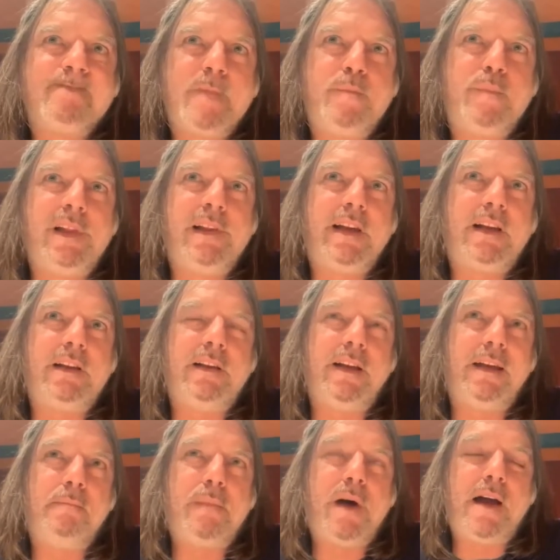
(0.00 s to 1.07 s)

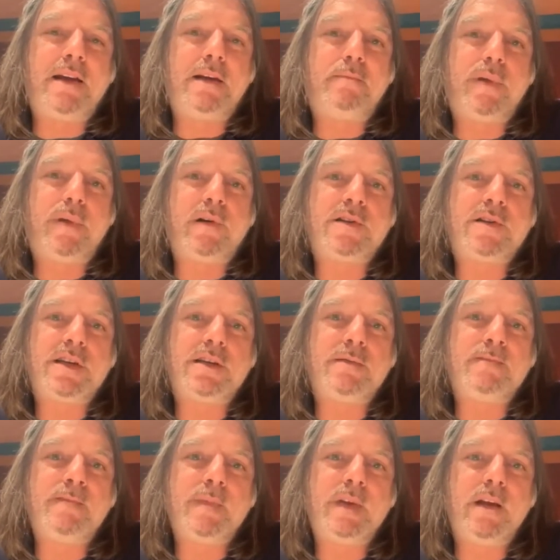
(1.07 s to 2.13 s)
politically minded person,
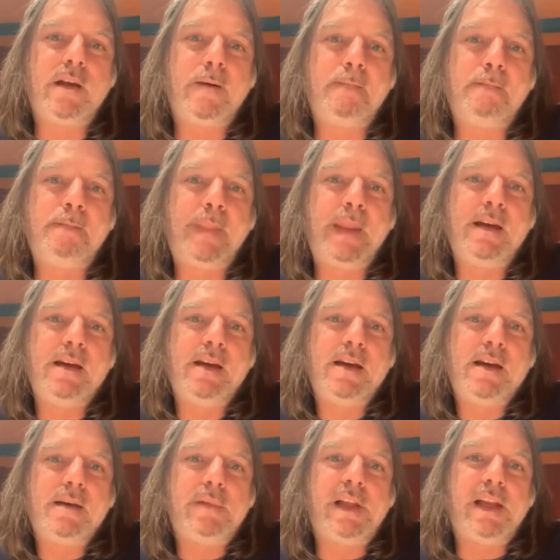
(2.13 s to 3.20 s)
you know,
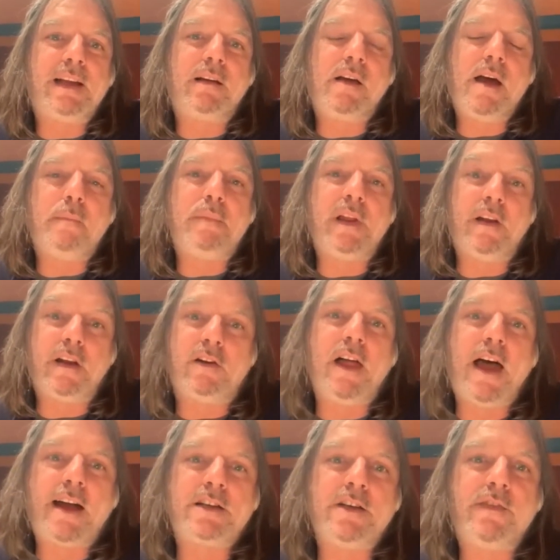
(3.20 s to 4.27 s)
political
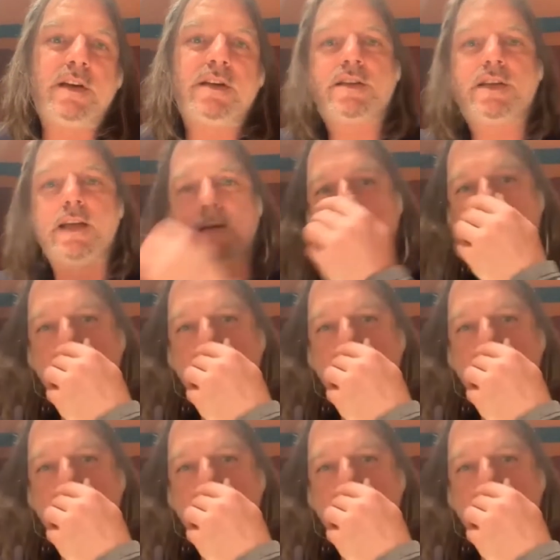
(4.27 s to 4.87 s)
activist, and